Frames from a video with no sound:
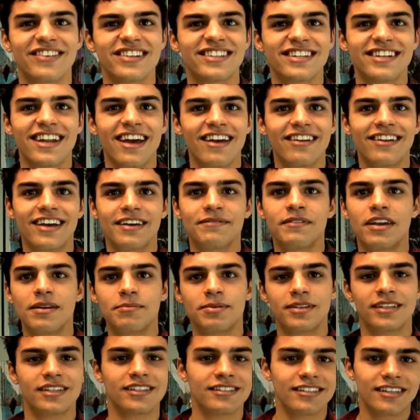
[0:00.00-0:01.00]
I don't know, like
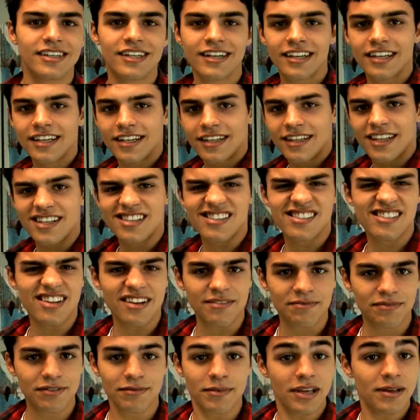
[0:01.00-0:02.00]
maybe this is
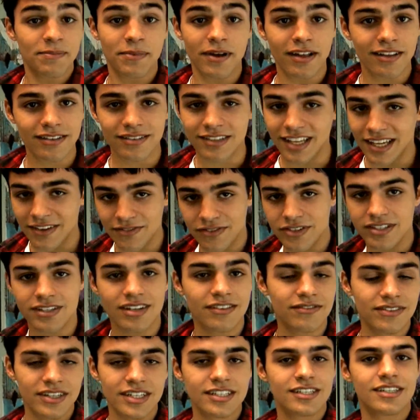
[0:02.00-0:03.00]
it for me, but they, for
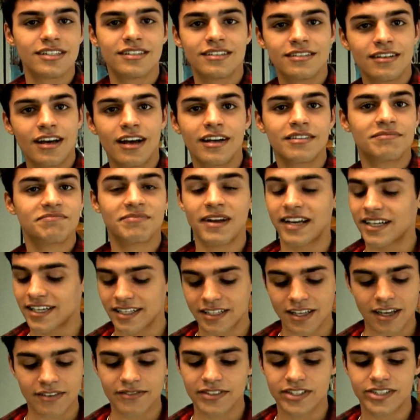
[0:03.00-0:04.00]
some reason, I'm back
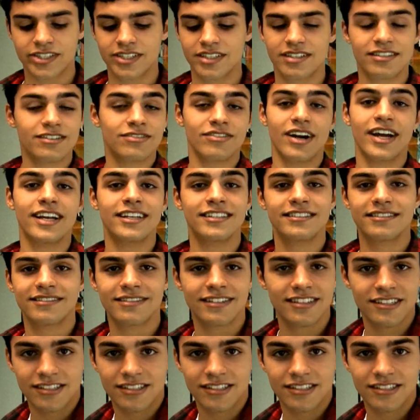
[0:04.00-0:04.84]
again, which is great.